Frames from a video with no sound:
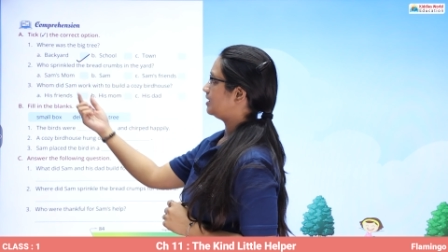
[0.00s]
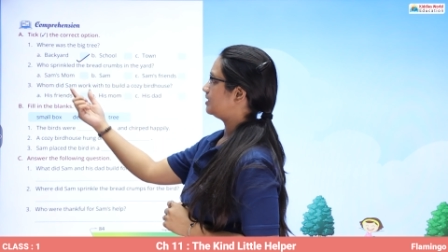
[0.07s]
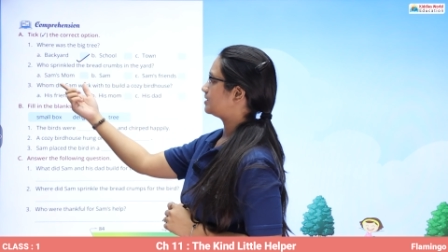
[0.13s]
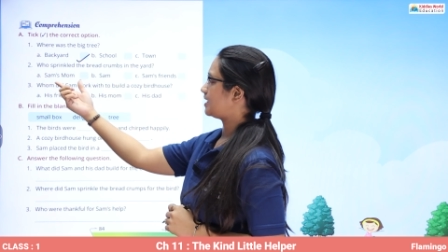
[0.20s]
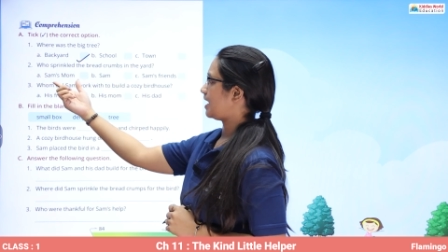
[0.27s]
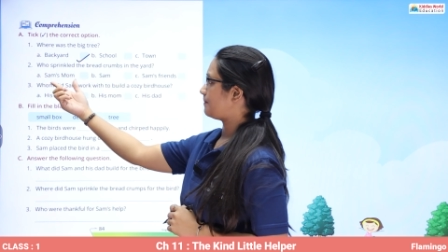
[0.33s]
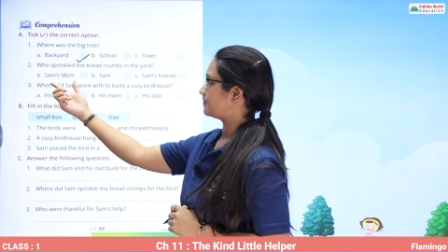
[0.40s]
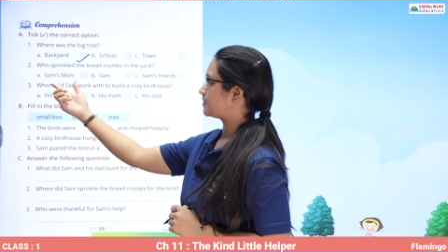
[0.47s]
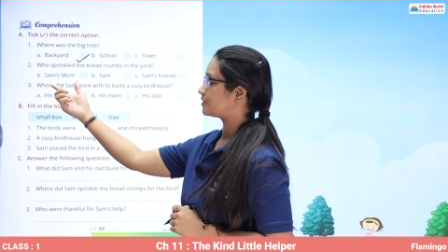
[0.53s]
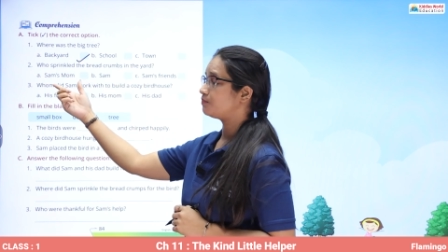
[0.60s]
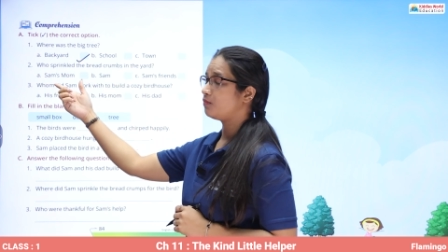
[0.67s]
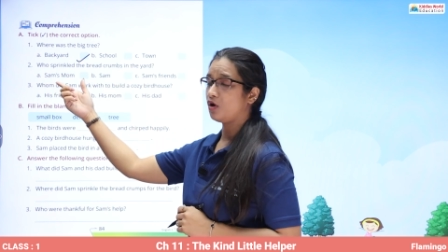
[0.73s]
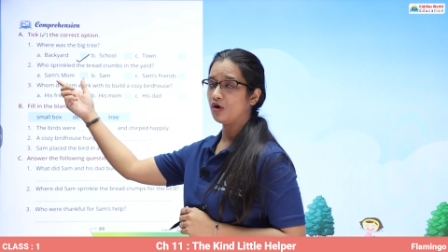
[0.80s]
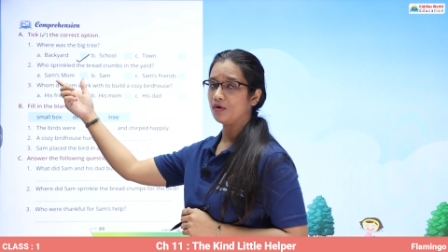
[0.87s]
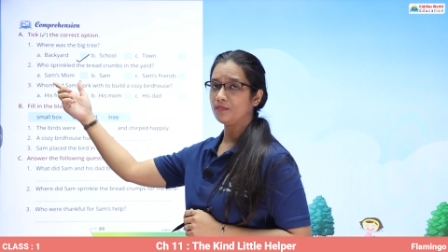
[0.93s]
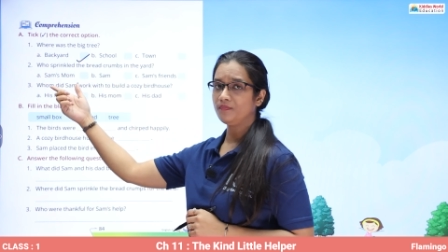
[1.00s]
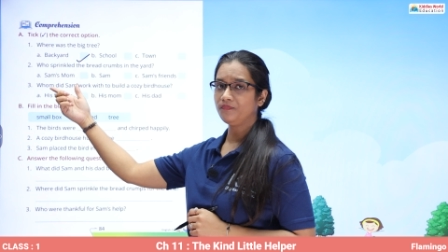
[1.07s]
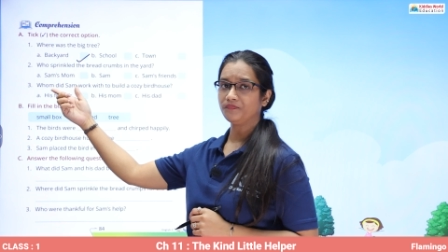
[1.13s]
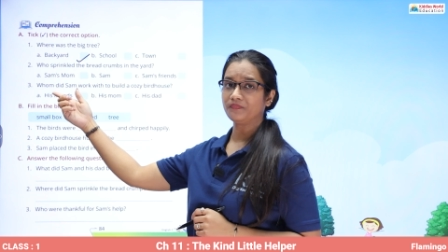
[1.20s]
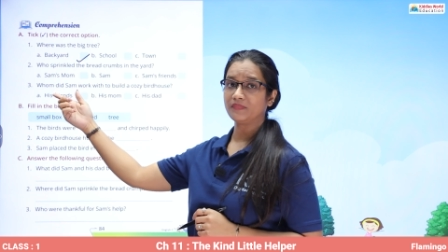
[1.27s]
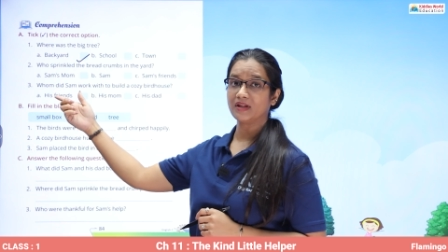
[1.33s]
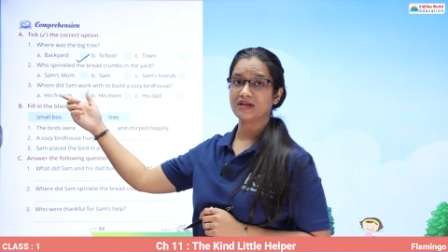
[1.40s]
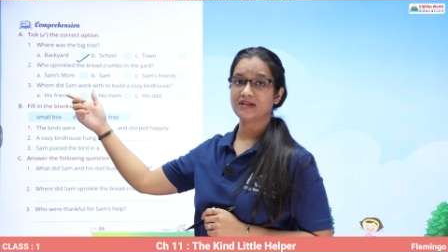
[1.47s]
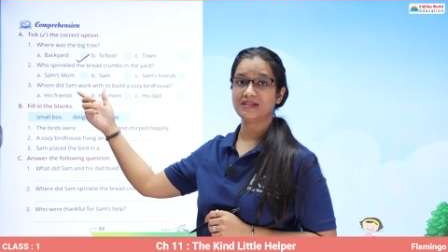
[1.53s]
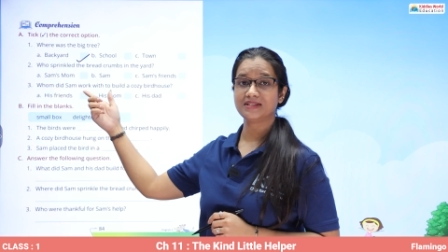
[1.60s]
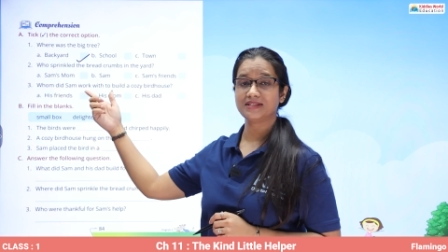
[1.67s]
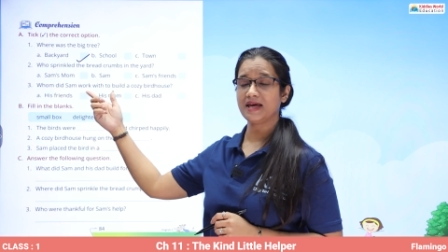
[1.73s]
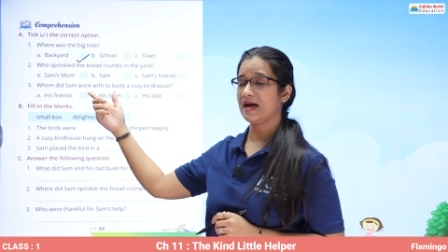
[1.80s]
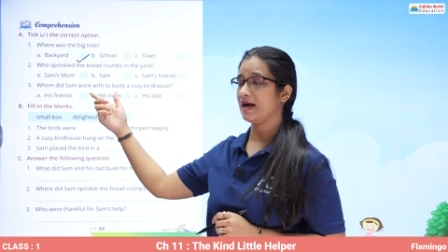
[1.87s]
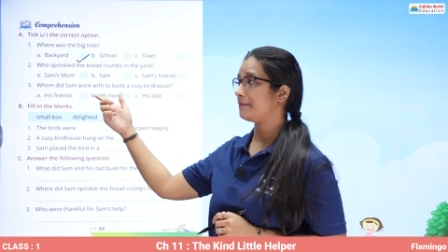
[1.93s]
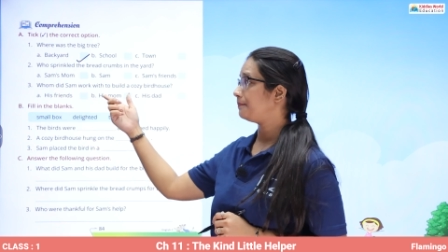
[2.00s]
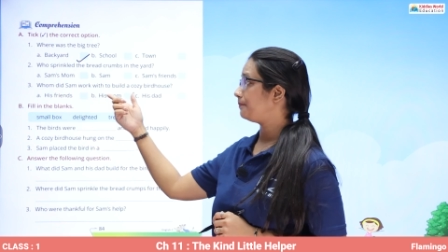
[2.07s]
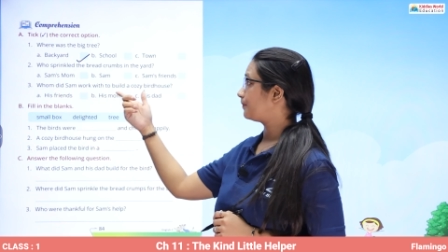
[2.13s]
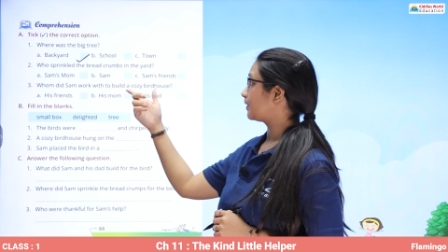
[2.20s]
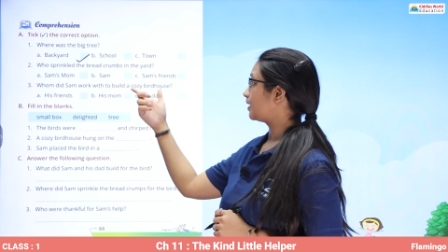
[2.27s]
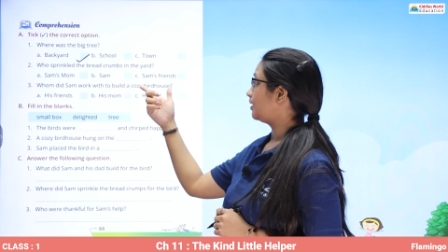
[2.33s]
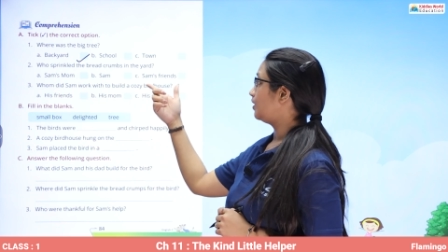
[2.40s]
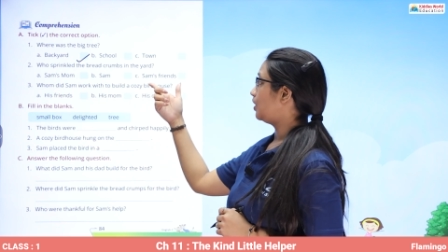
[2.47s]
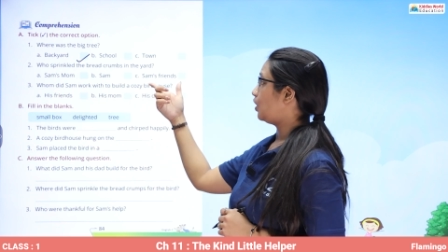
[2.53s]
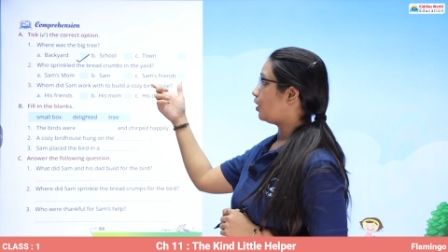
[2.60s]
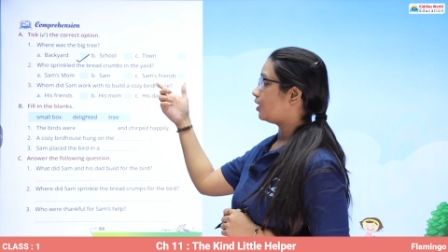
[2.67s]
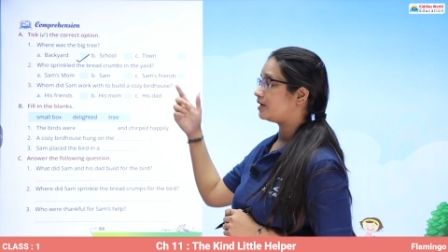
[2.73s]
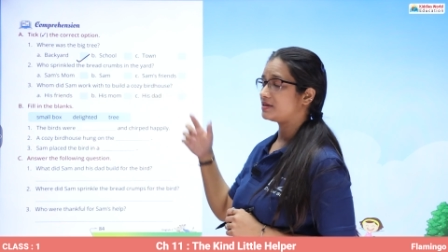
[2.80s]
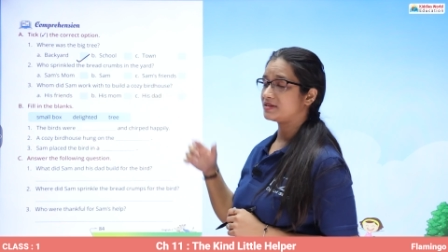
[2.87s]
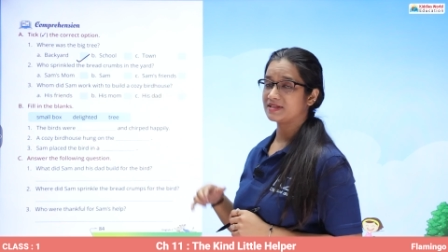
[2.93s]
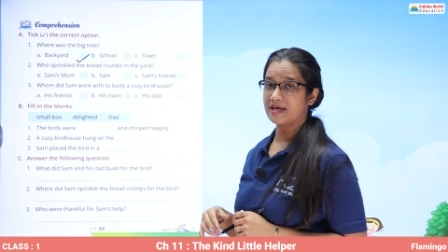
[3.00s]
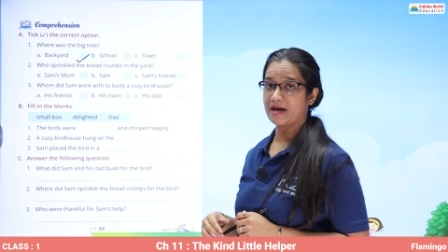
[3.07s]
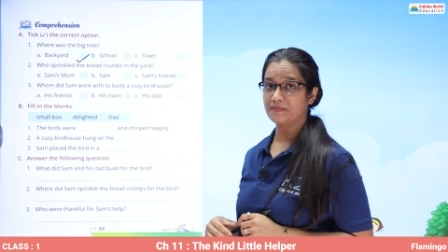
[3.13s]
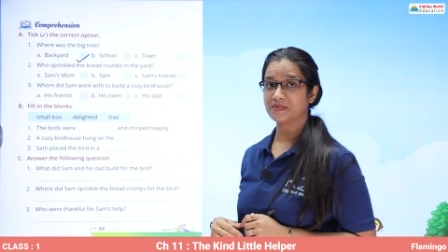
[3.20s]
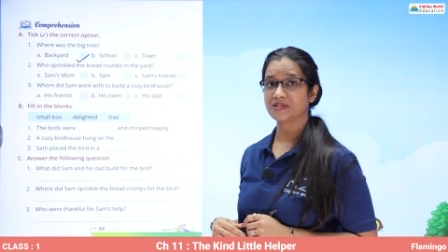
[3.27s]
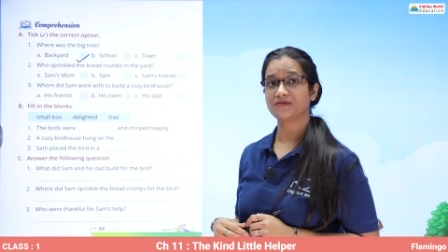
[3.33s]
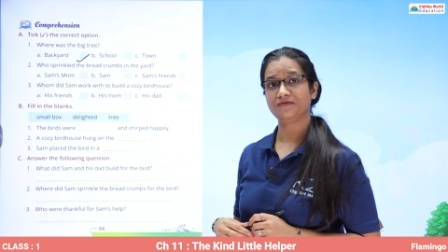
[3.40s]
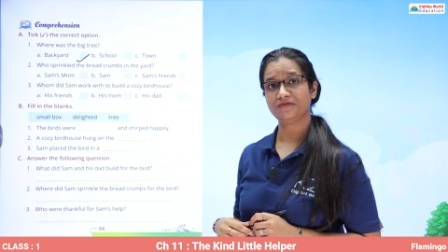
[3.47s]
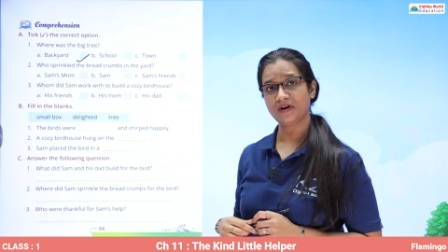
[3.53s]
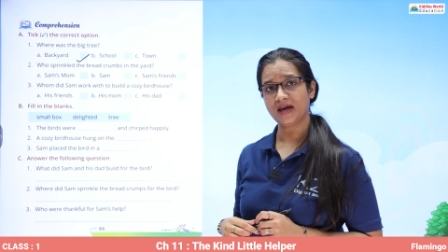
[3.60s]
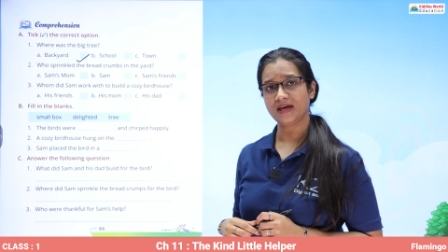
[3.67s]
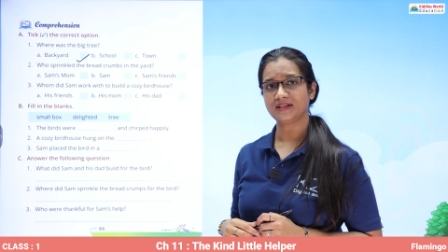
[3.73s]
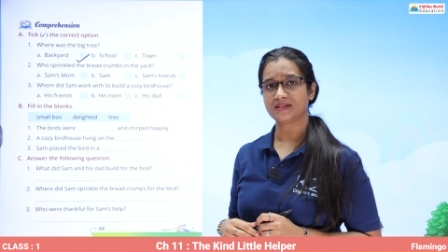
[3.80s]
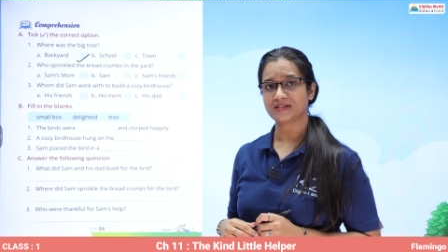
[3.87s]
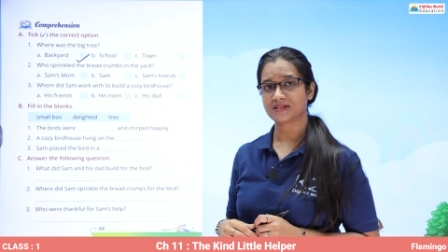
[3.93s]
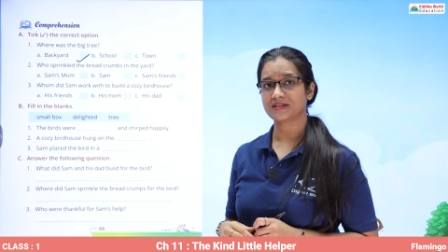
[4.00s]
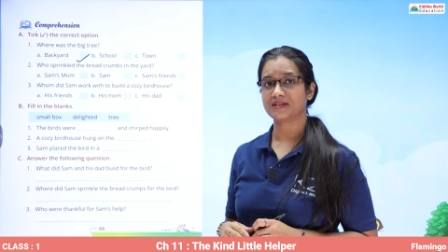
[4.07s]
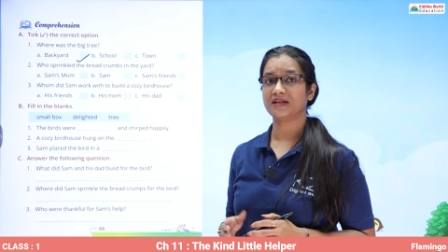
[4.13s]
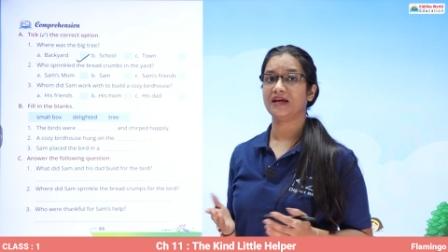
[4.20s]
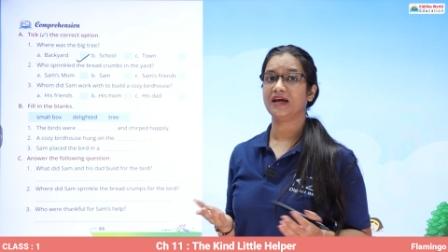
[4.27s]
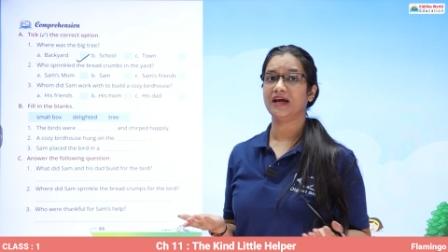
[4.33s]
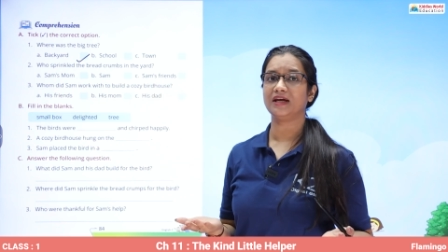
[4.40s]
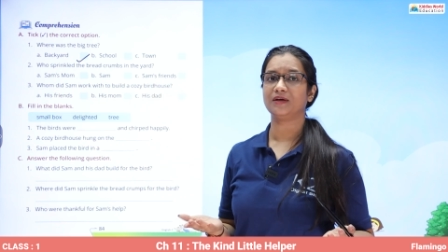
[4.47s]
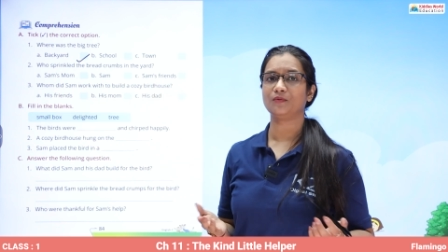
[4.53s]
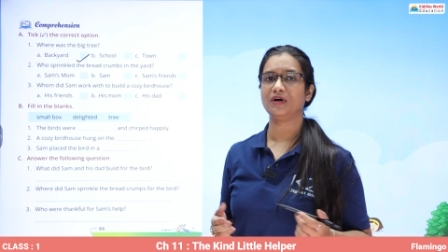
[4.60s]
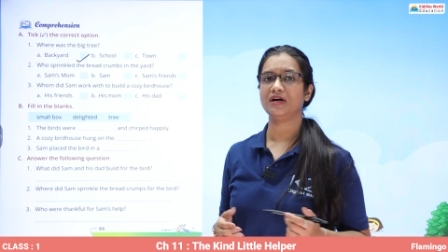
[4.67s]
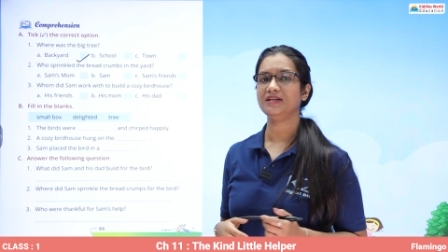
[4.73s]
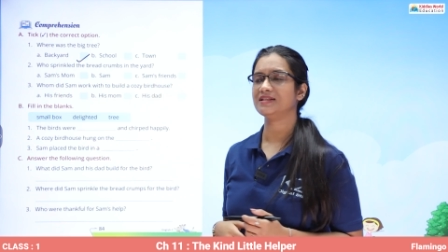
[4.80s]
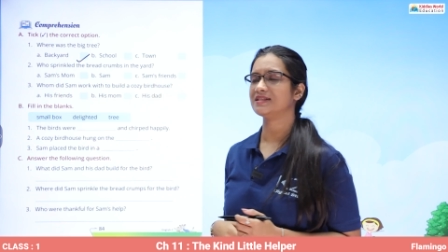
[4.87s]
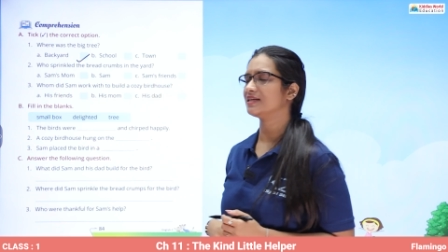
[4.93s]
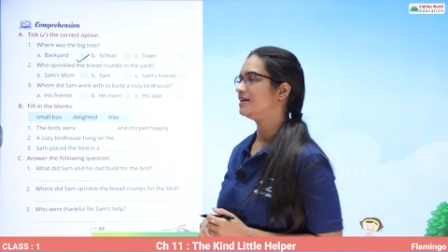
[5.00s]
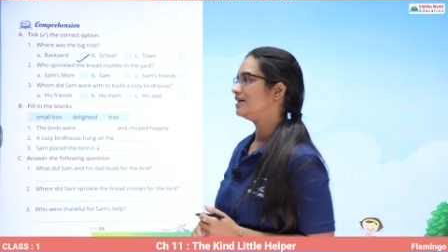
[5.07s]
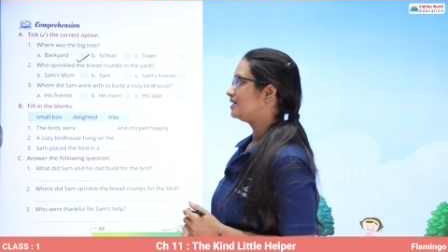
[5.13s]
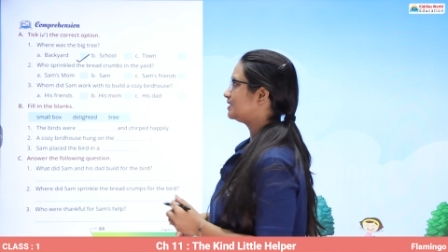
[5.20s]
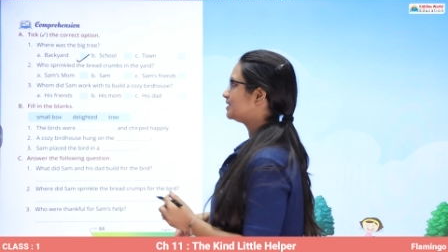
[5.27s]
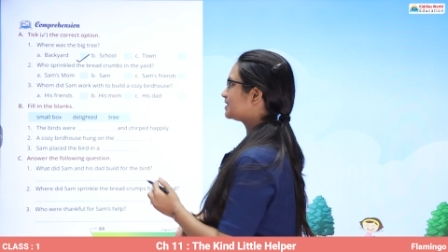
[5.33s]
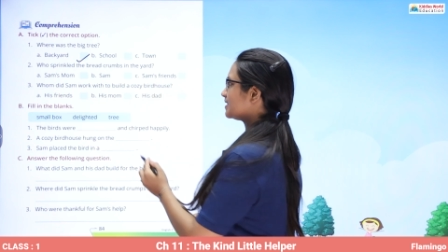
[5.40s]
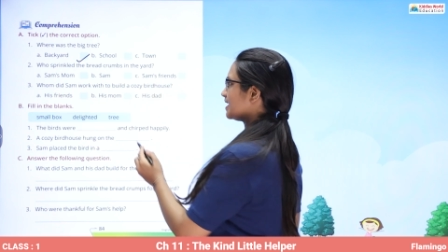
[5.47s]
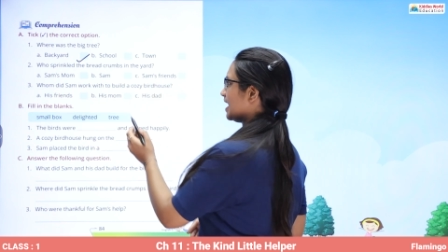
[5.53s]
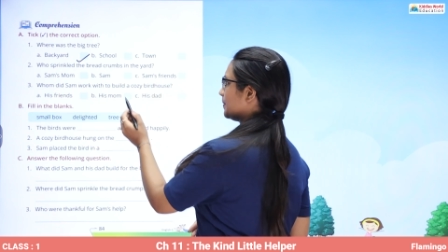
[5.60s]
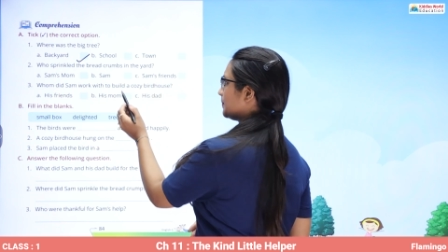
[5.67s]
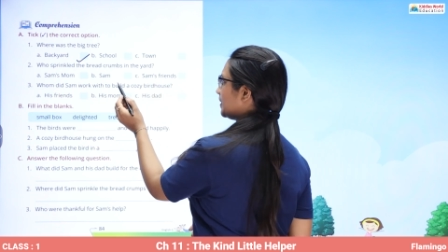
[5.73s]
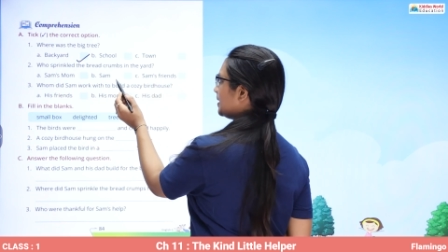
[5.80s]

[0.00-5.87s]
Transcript: Sam's mom, Sam, or Sam's friends? It was Sam